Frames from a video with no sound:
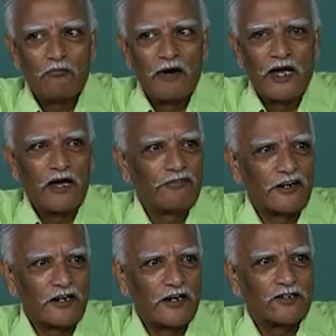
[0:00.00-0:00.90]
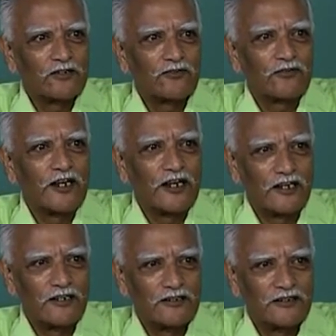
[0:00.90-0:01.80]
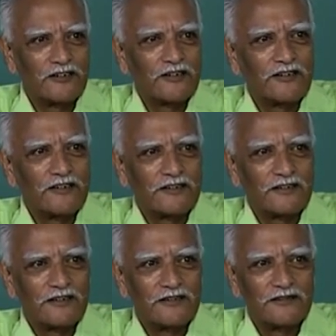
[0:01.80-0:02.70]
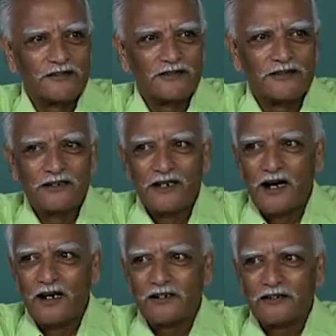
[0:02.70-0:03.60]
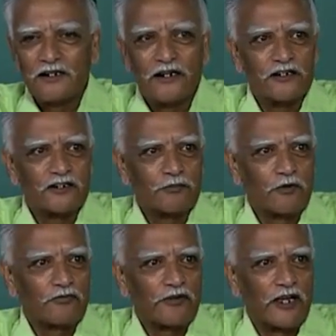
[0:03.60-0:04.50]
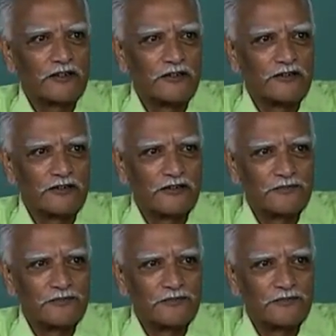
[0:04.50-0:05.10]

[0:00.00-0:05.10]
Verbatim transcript: by a federation of Greek cities under the leadership of Athens.